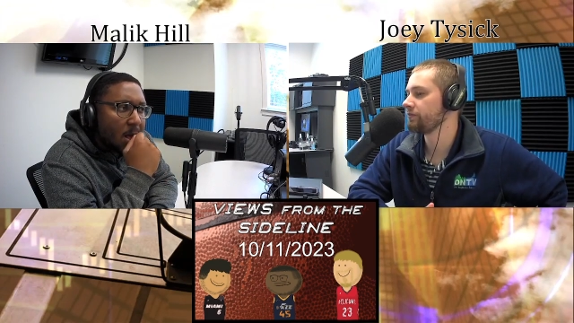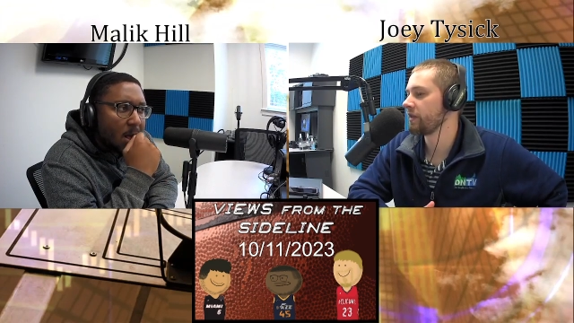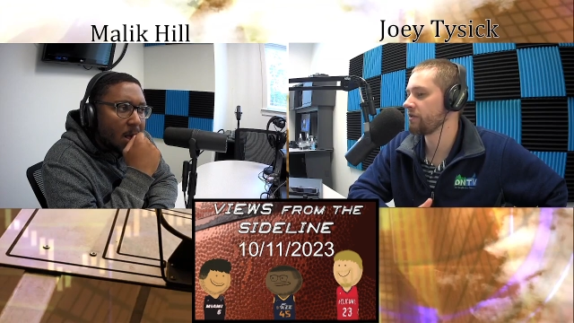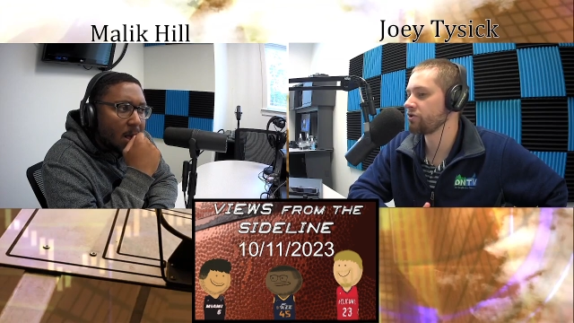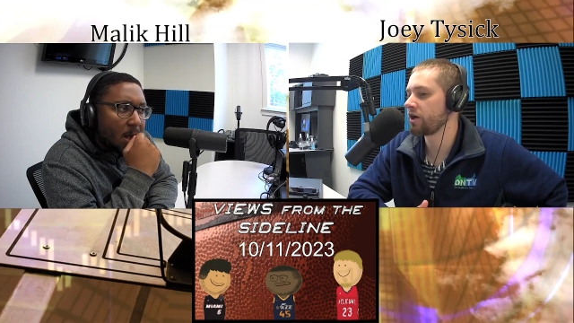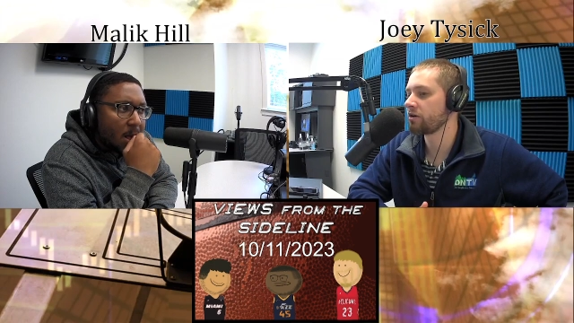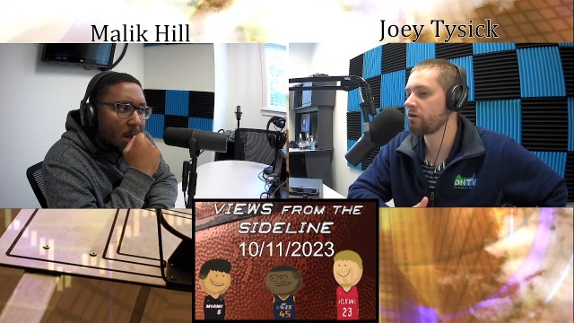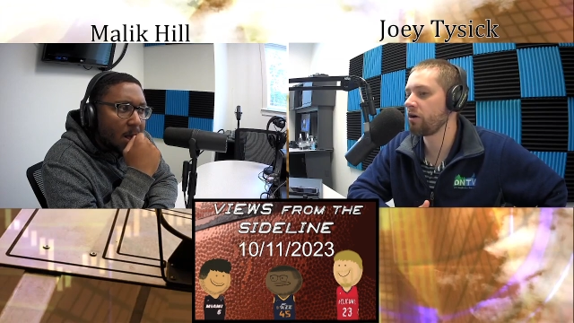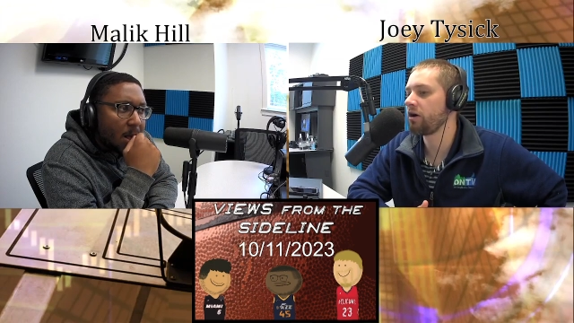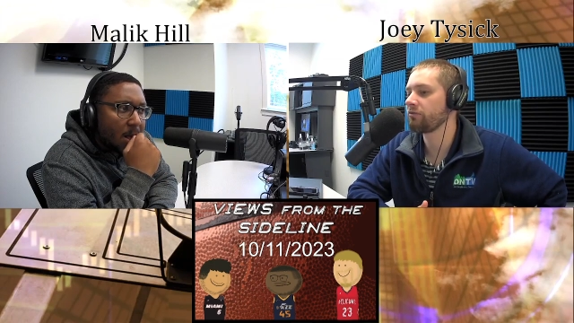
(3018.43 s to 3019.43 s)
Speaker 1: that Jared
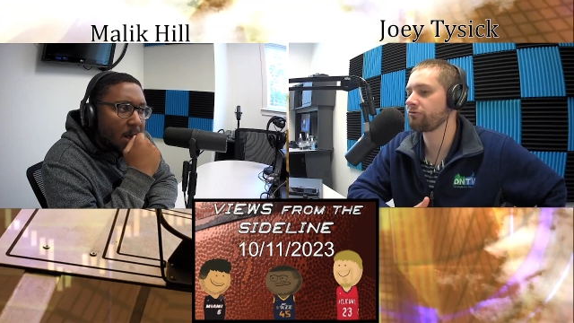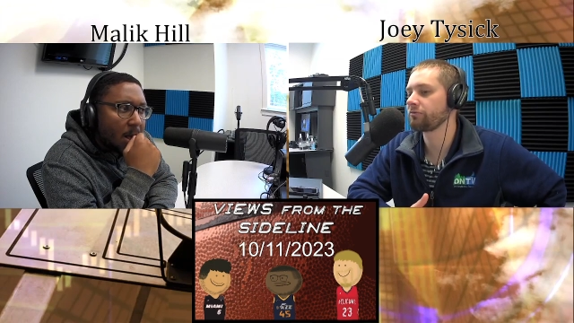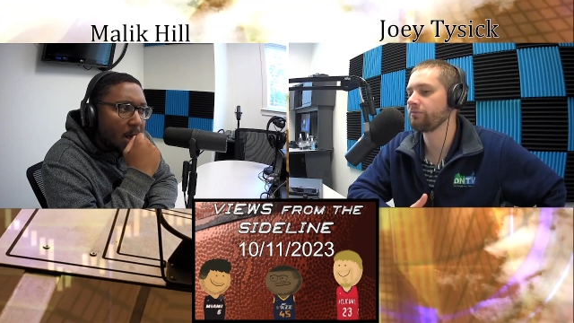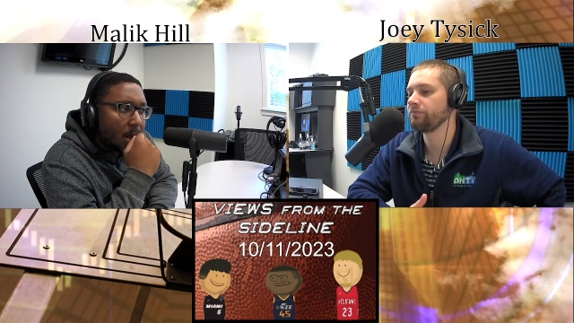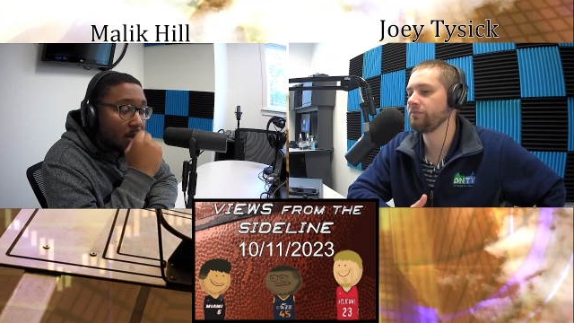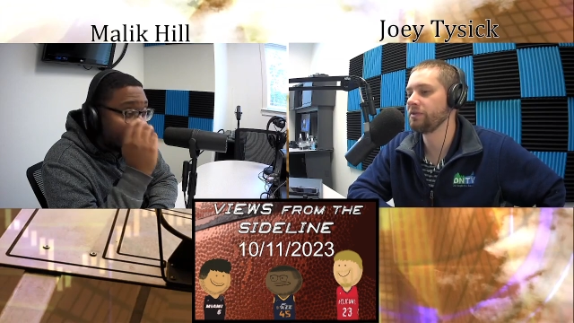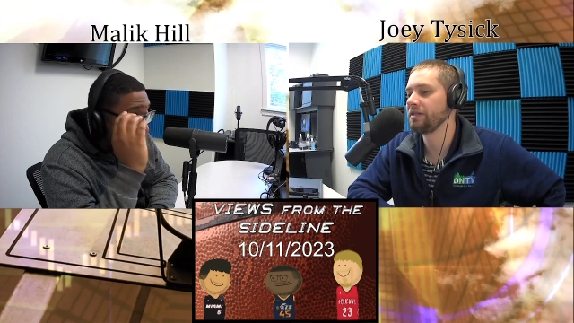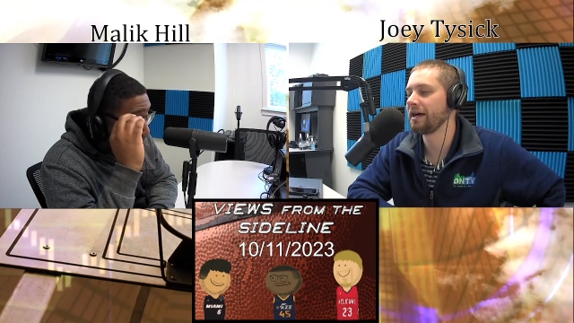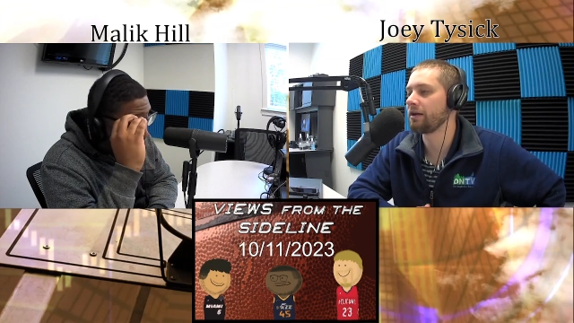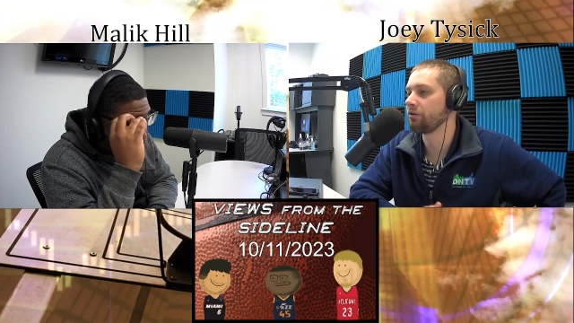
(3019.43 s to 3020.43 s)
Goff did
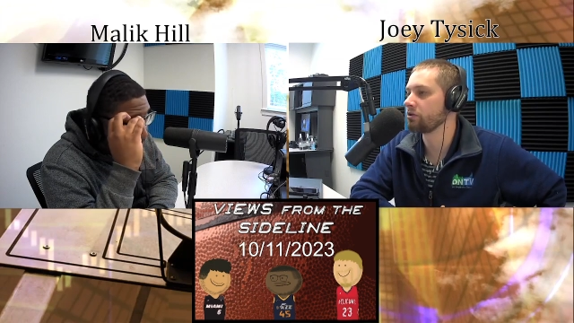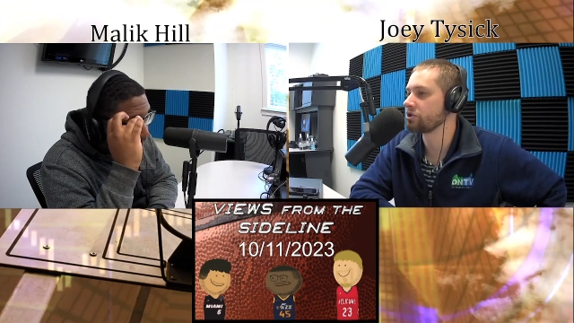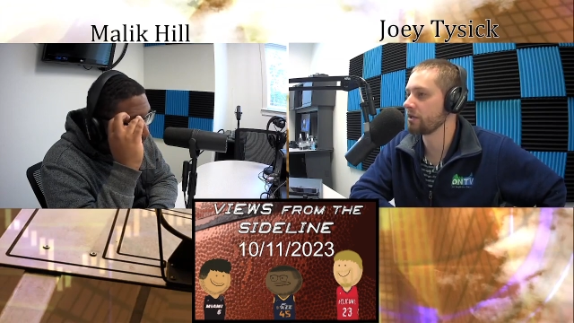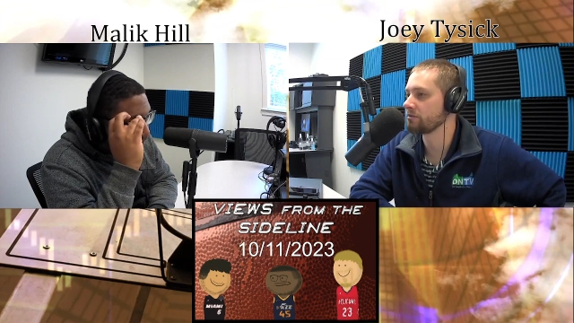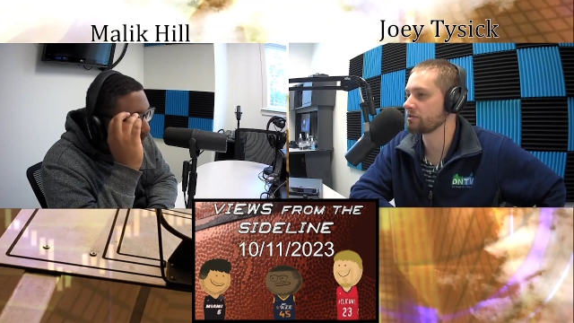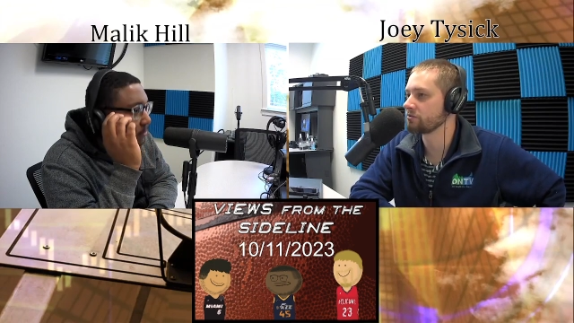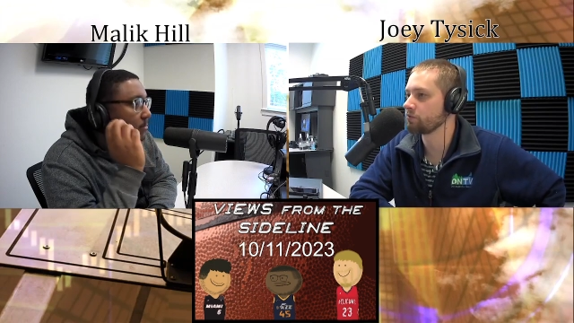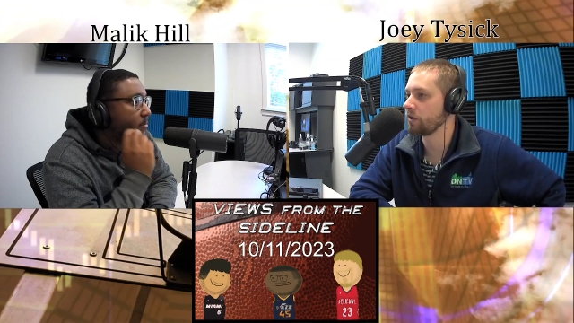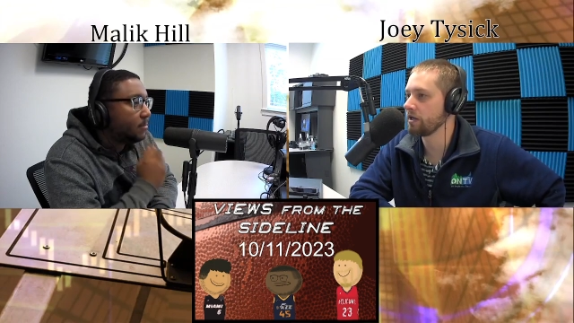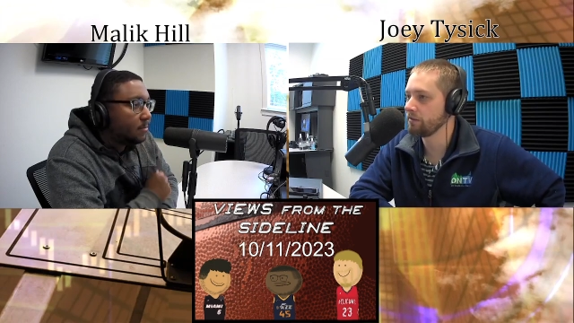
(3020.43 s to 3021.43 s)
not look Jameson's
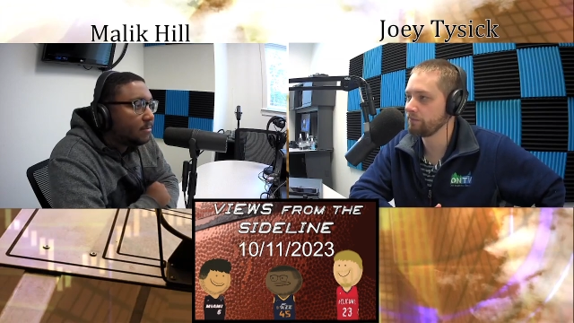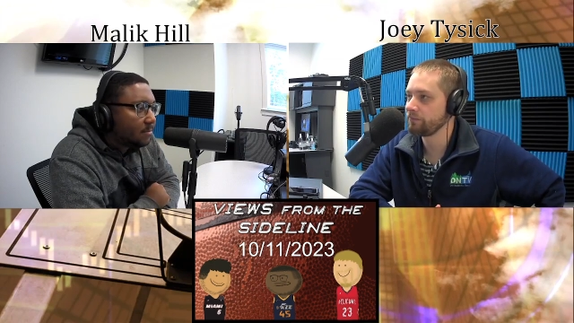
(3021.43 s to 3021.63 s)
way.